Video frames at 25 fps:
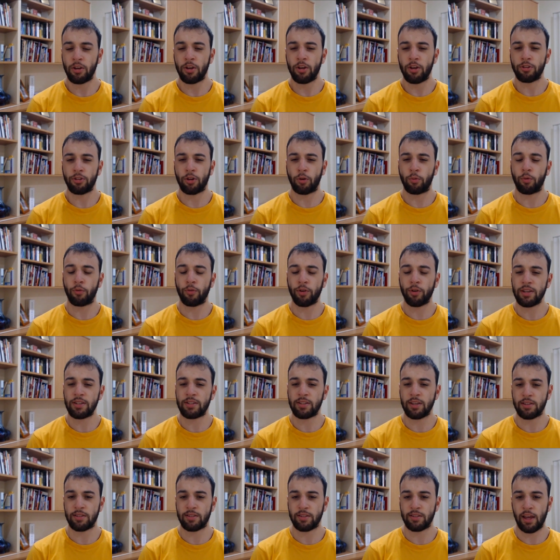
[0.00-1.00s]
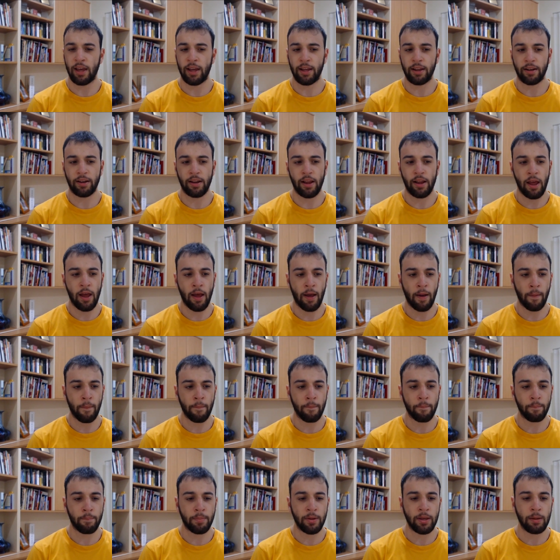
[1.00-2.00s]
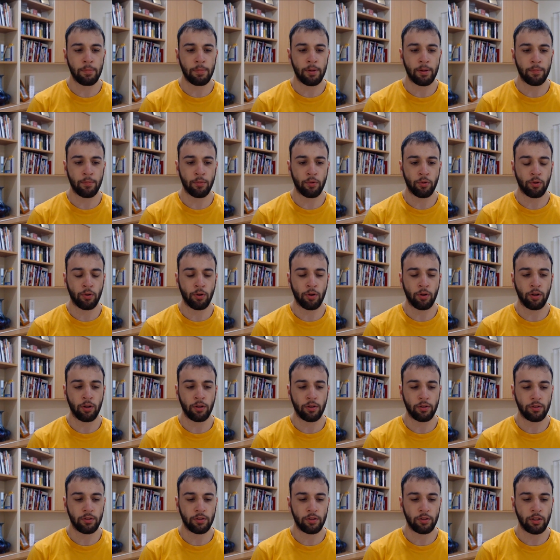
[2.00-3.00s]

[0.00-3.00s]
So we'll reassess that, be a bit more,